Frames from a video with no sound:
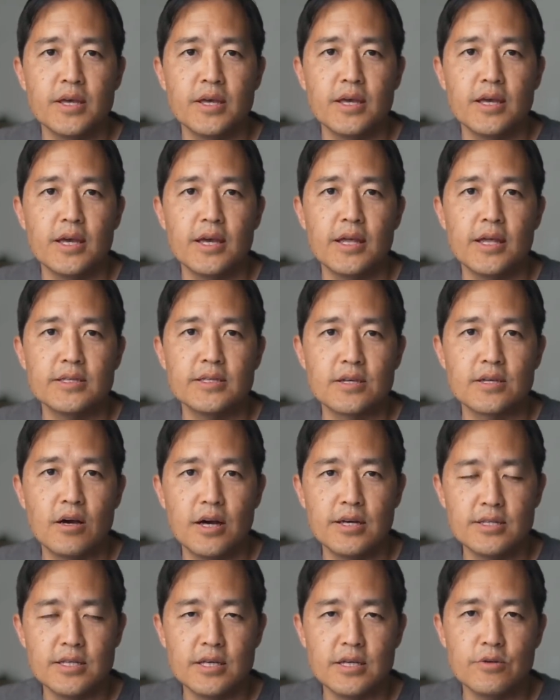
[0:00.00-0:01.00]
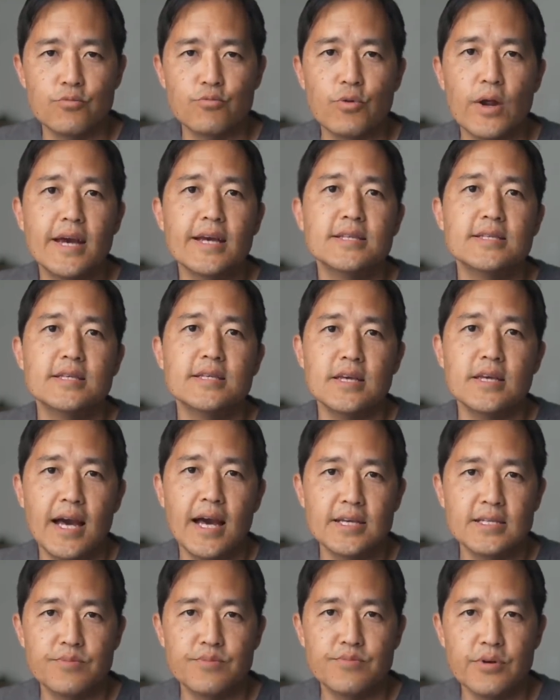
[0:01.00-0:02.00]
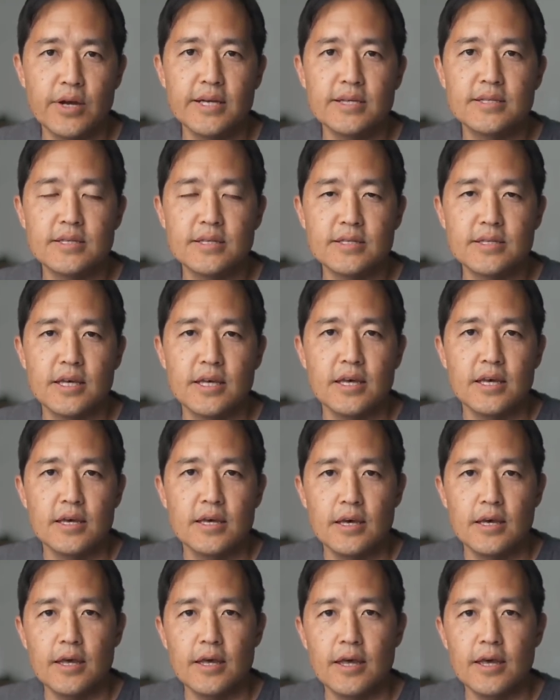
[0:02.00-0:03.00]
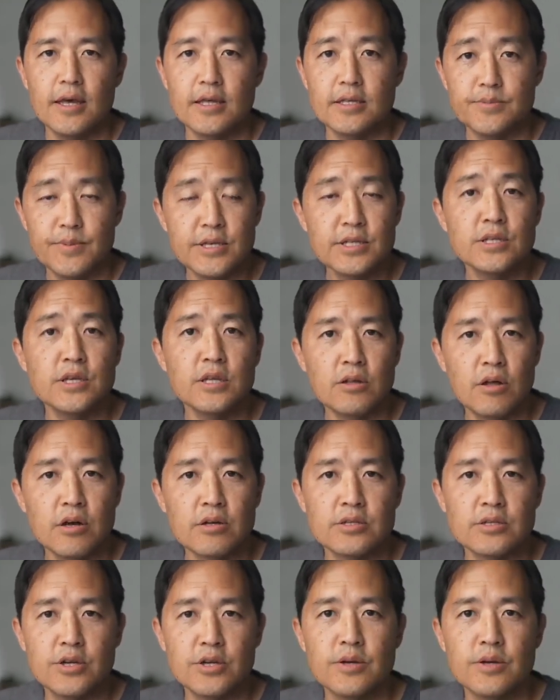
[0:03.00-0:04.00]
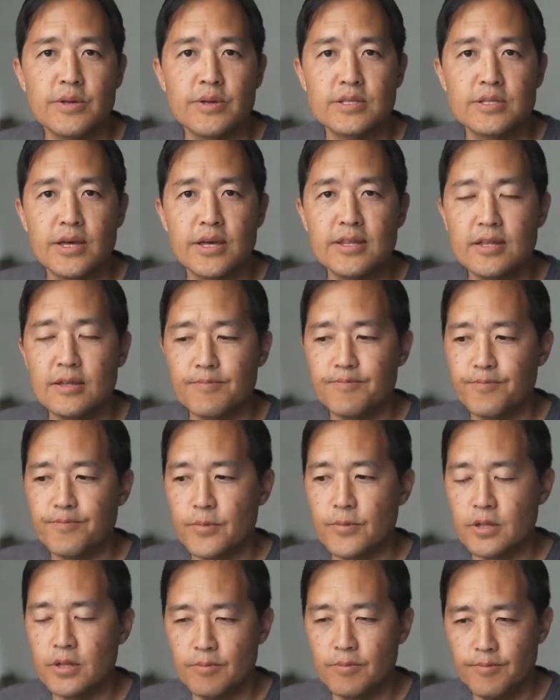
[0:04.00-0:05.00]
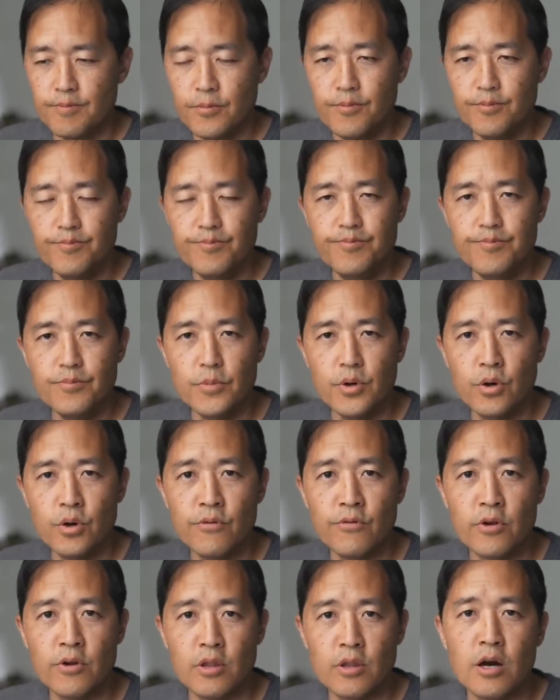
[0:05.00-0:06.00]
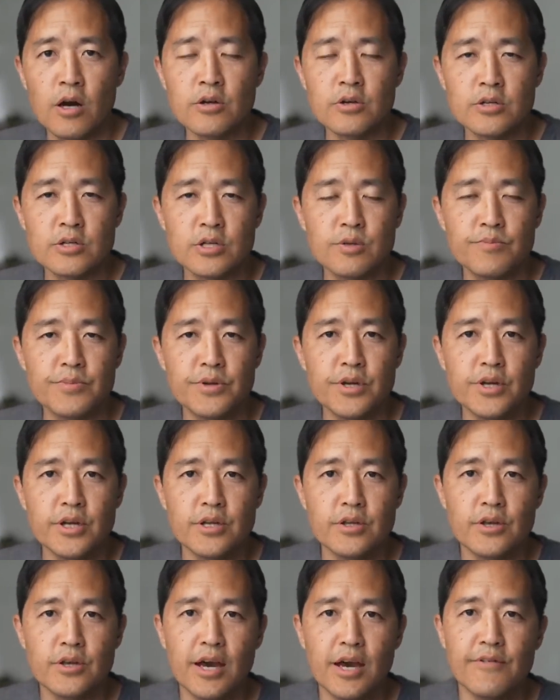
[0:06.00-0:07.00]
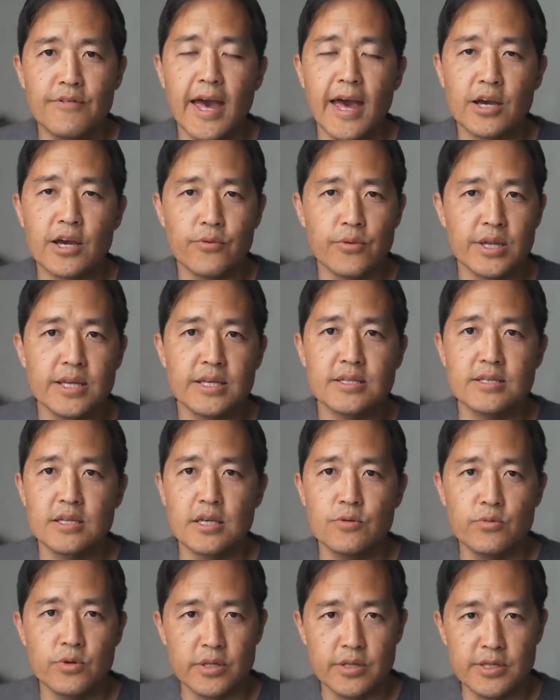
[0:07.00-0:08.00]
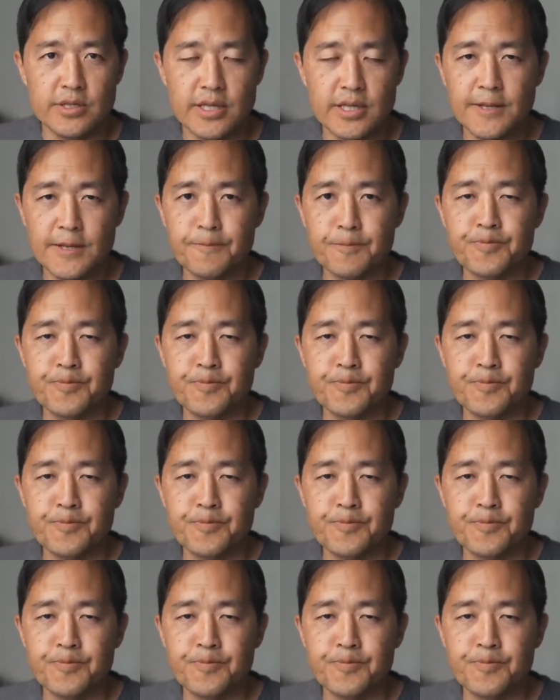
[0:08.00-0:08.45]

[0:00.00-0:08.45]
and it's causing rising asset prices, especially long term. And so I think over a longer term period, you have equities and real estate